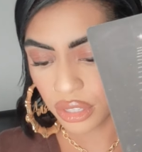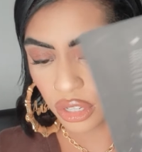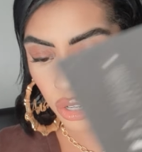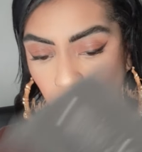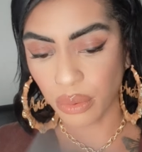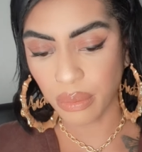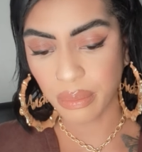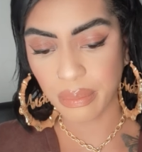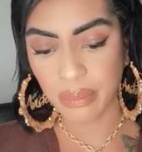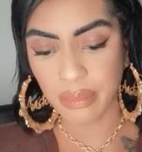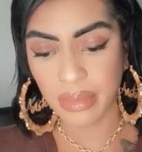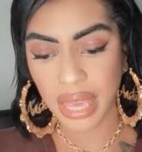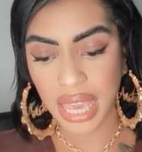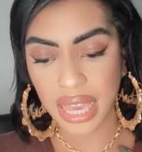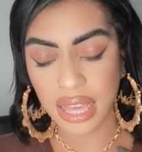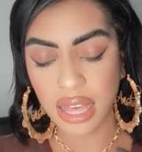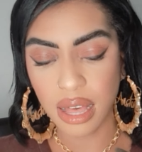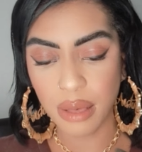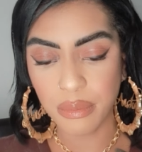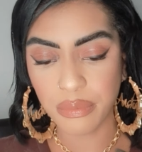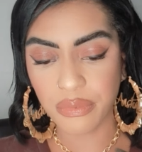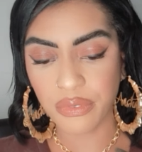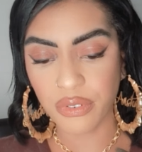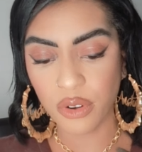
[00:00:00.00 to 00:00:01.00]
to make
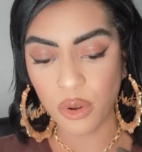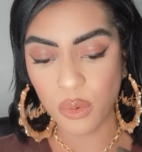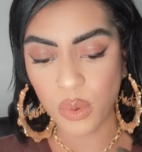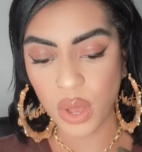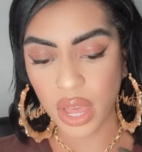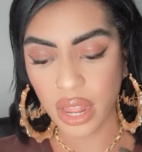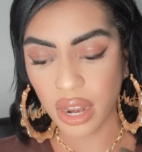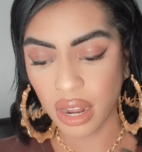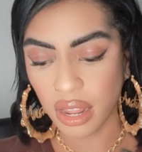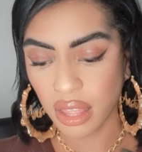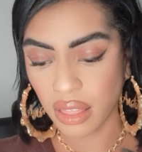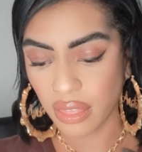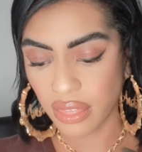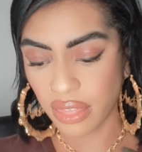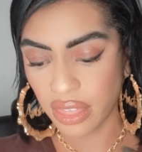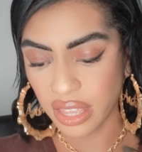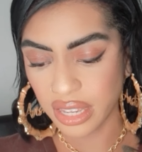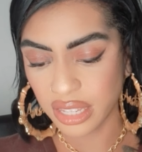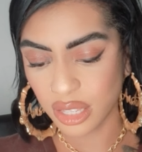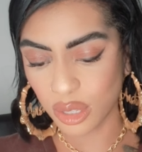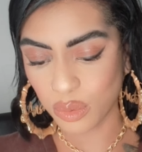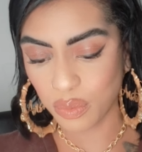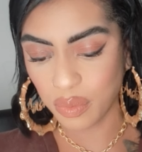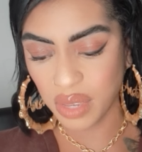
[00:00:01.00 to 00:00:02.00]
up for what
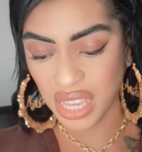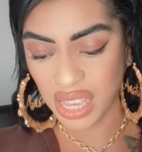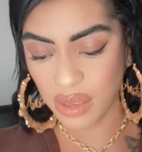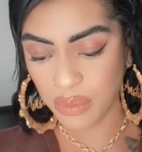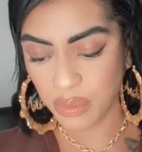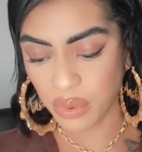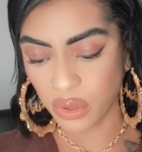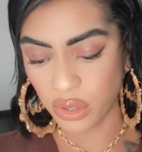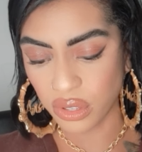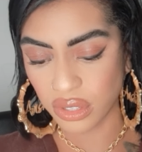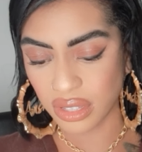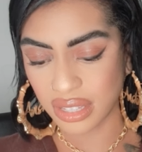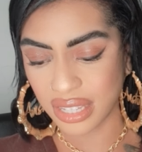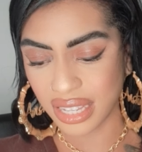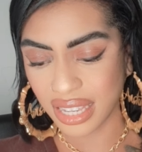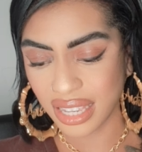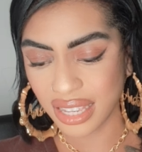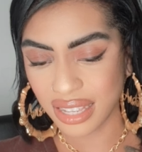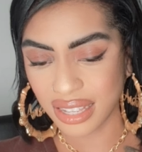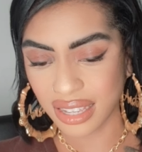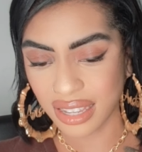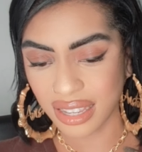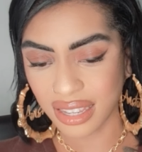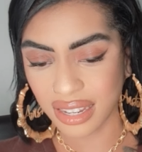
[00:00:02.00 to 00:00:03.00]
these people
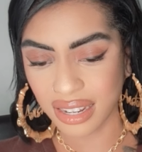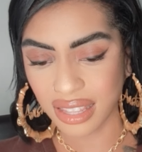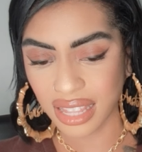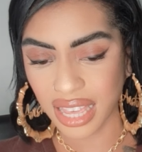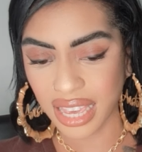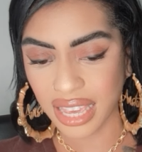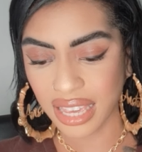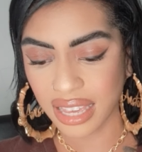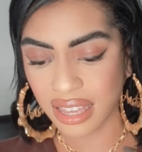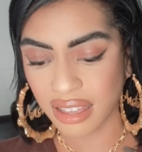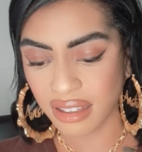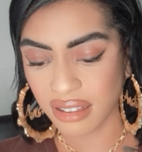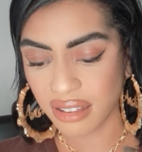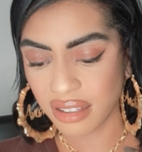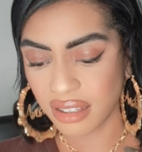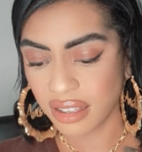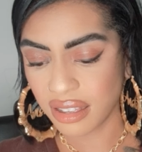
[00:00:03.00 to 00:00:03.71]
did, like